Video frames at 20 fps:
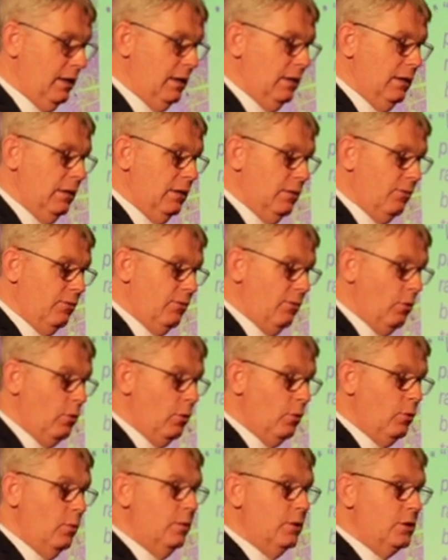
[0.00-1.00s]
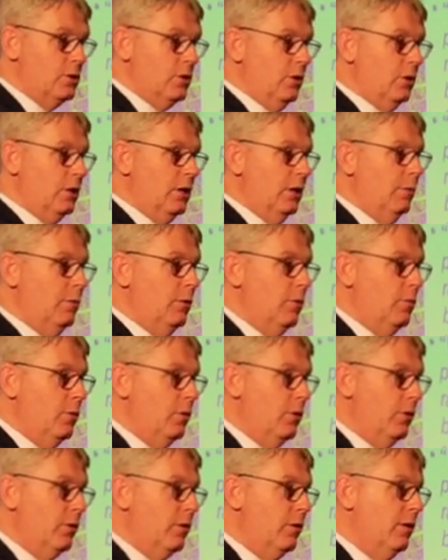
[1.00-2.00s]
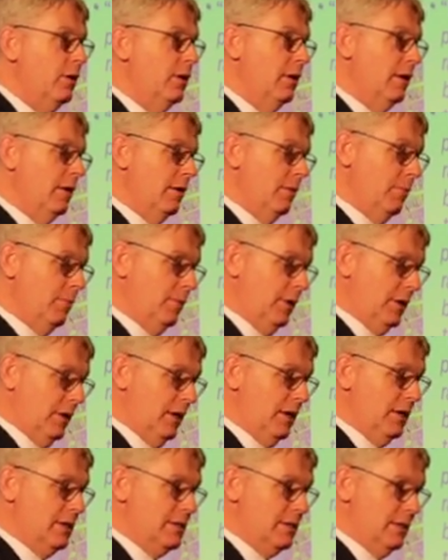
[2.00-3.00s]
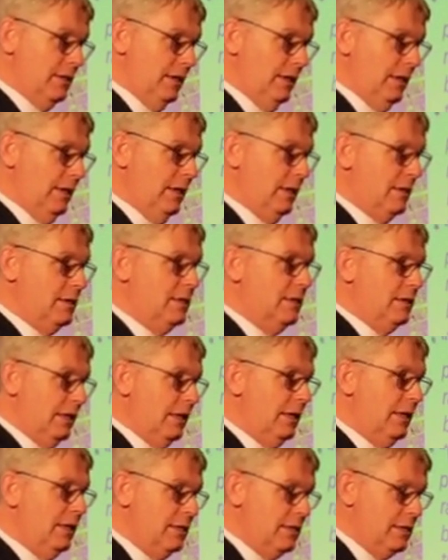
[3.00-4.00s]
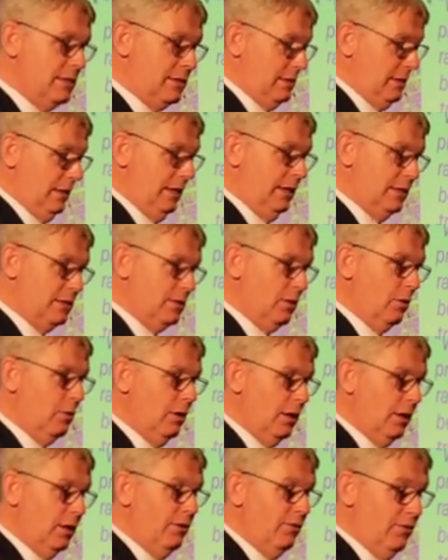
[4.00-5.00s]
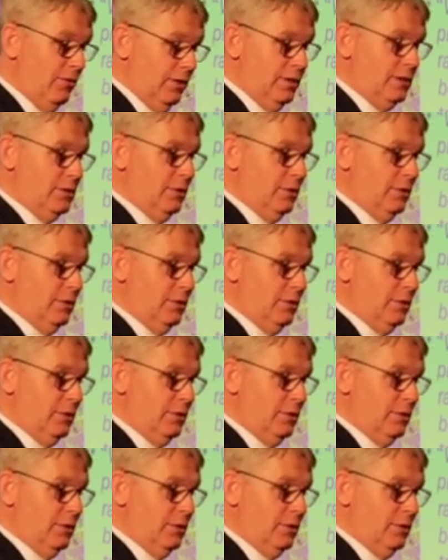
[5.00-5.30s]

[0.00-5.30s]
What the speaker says: in the fore when we're talking about water, because it's our life.